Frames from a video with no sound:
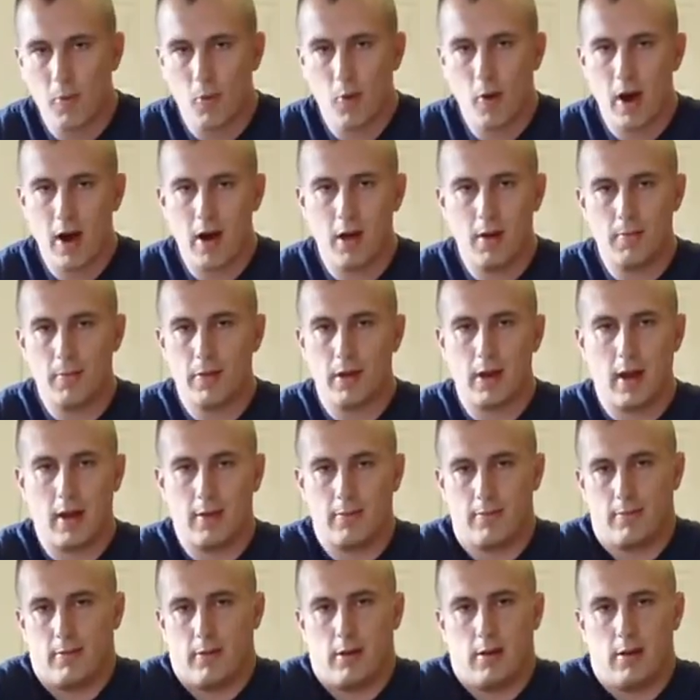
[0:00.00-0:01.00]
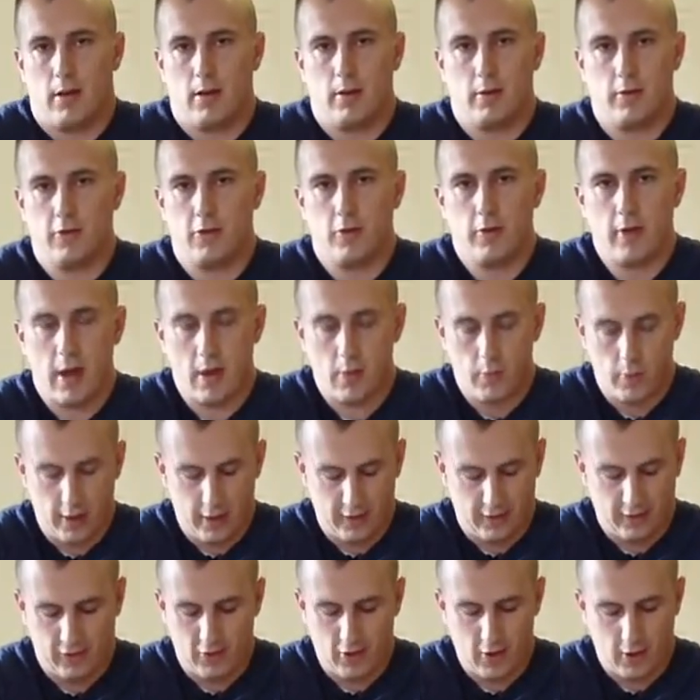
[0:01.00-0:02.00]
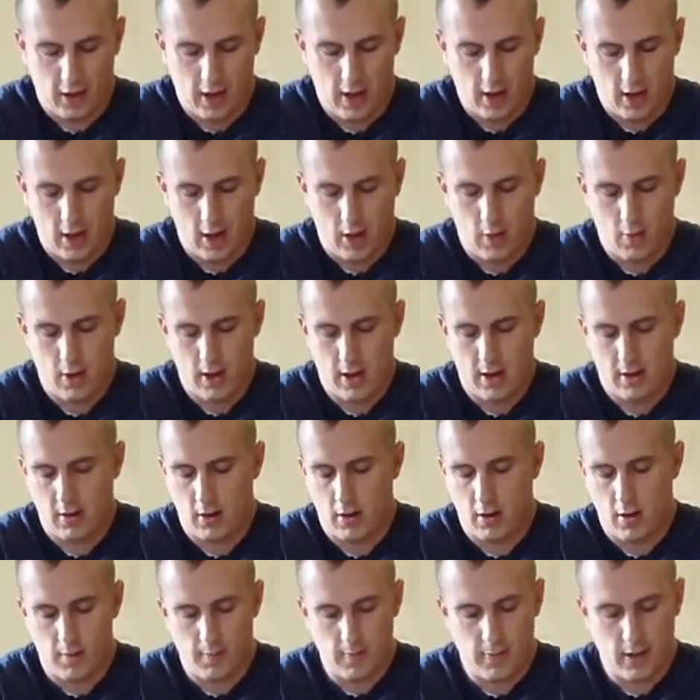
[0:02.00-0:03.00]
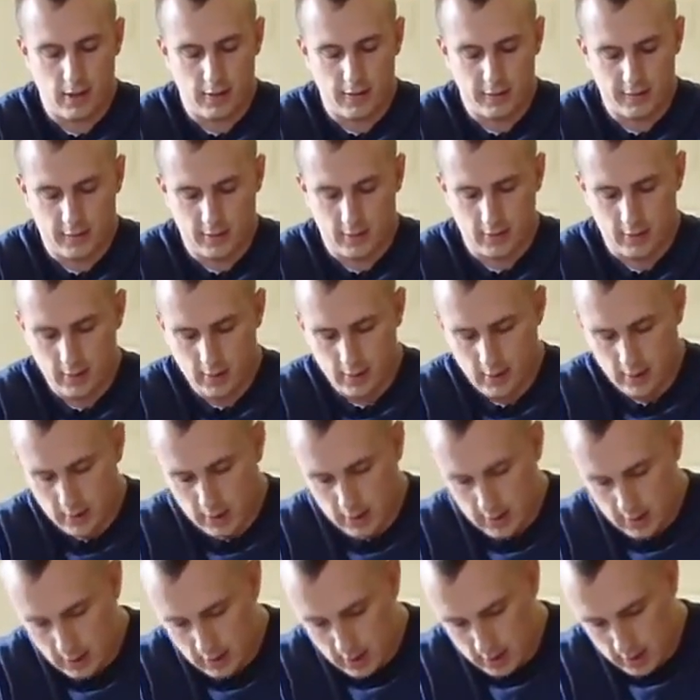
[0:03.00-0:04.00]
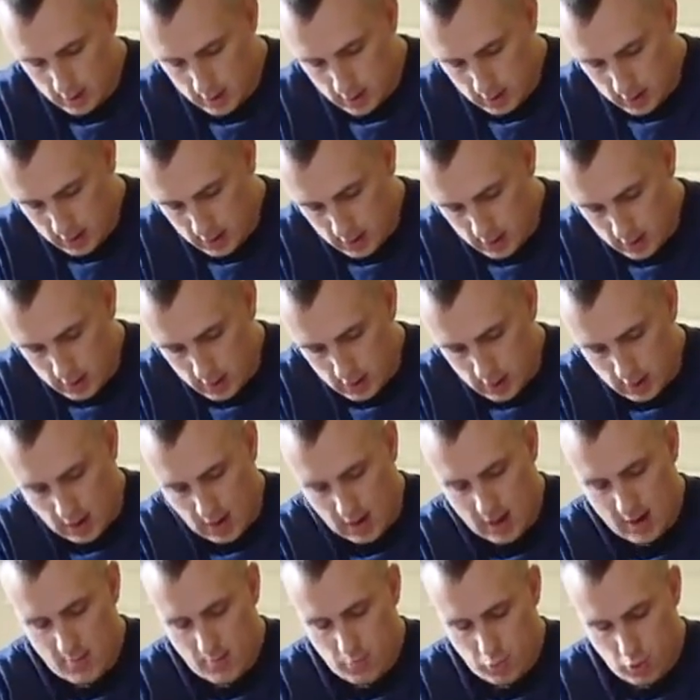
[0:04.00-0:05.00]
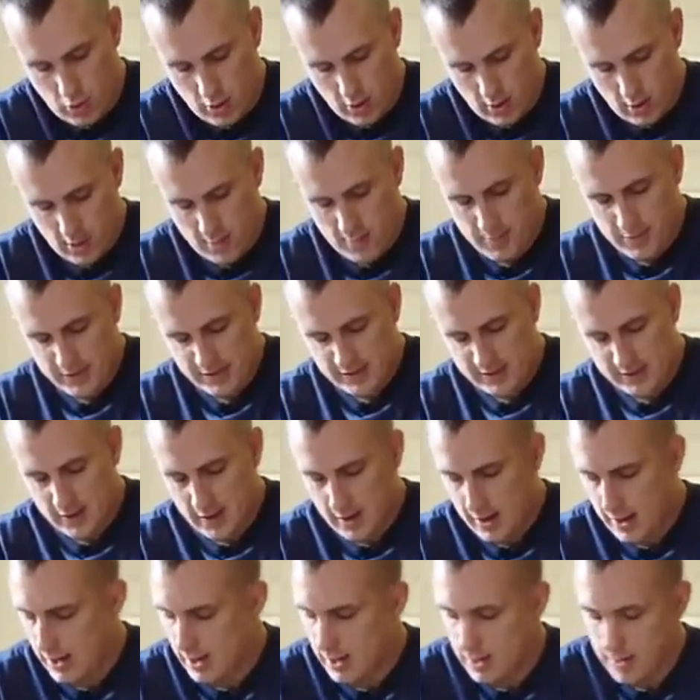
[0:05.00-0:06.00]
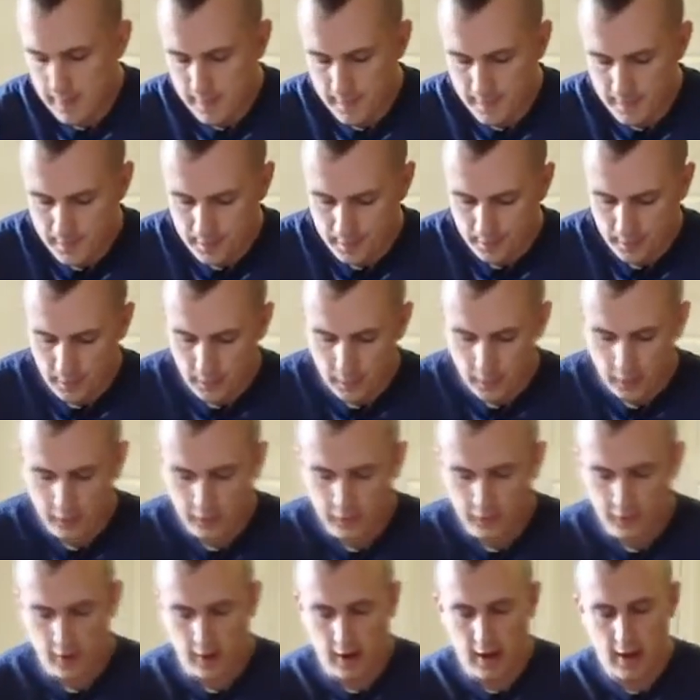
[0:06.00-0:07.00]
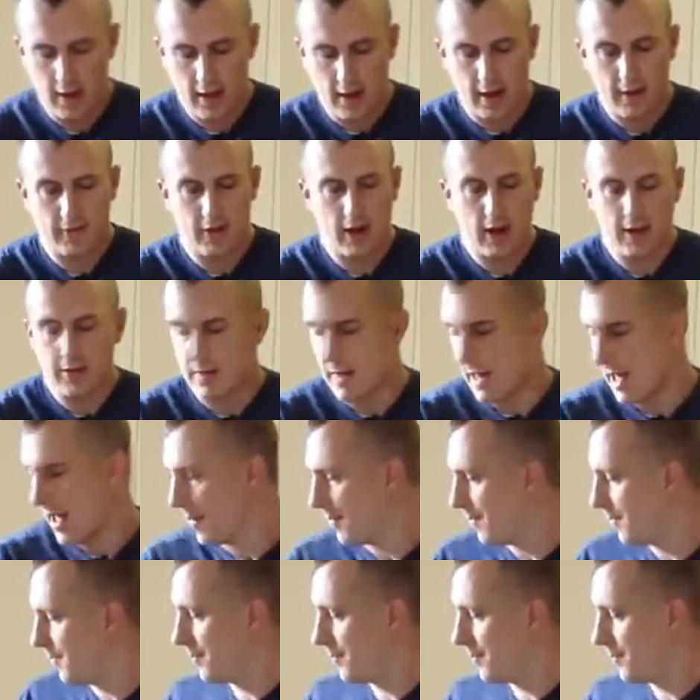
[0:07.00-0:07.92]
around, but it'll do that when it's cooking anyway. It'll all melt and kind of boil up inside. So now that I've got that,